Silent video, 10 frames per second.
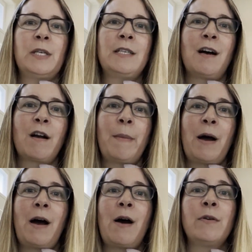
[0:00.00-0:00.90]
I talk
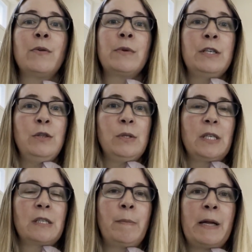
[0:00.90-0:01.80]
about how to reduce
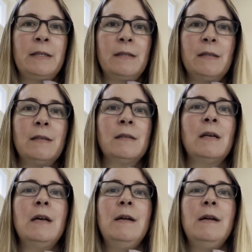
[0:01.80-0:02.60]
expenses,